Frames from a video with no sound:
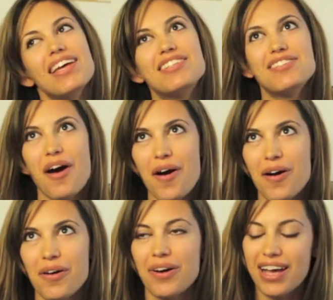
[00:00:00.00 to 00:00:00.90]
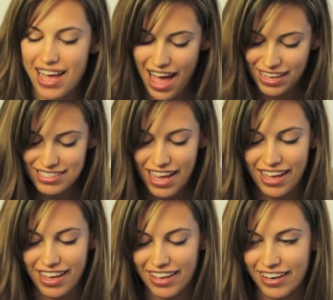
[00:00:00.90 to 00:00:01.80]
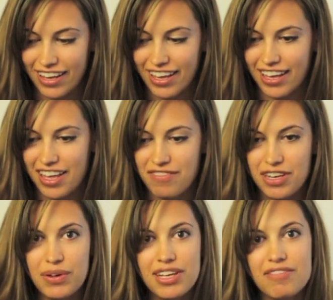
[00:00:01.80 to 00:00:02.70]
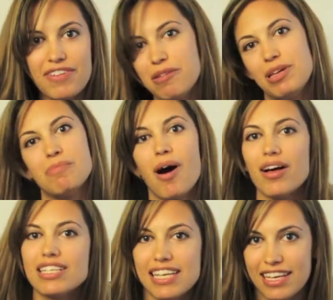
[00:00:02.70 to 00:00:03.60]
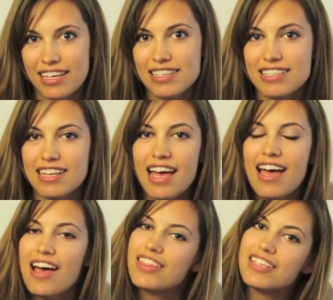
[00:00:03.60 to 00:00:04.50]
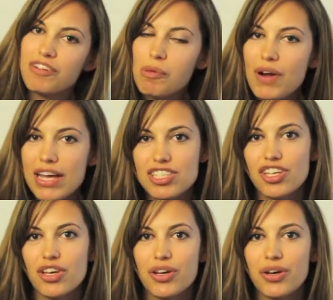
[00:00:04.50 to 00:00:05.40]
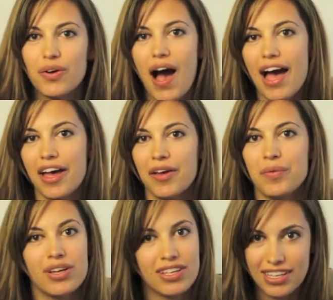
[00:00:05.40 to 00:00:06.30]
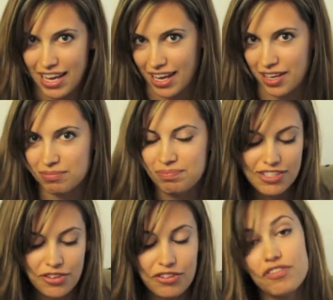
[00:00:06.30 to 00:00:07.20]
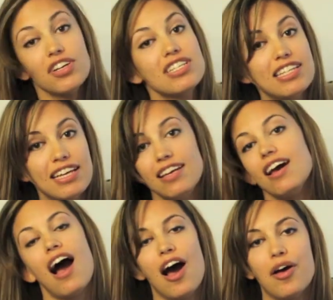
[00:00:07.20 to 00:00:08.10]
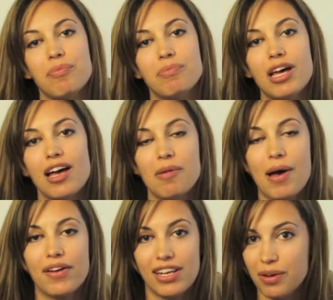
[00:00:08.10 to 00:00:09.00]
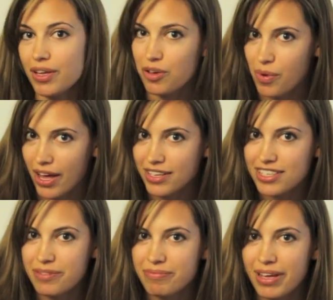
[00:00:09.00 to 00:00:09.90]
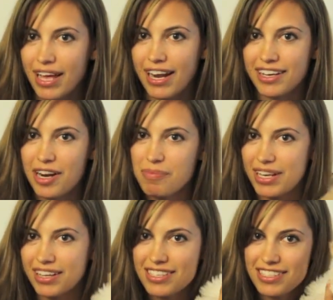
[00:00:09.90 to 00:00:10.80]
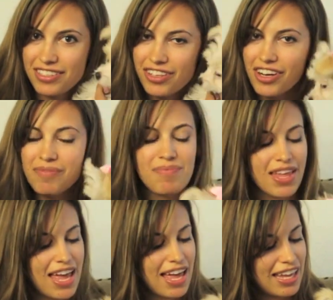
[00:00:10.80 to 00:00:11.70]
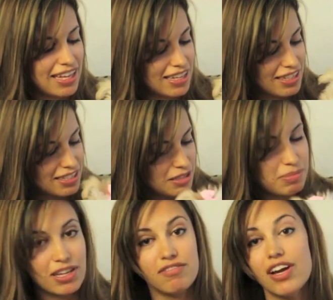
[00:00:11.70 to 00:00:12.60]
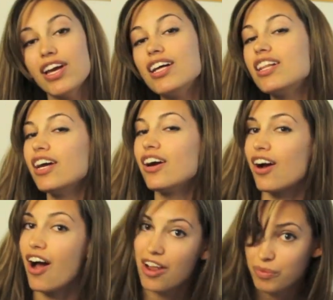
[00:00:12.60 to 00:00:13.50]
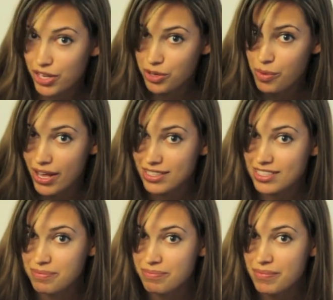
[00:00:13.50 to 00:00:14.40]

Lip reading: So I said, if anyone can find me a Maltese that's from a rescue, I will get it. So the first thing about getting what you want, and I ended up getting this little girl, is being very clear on what you want.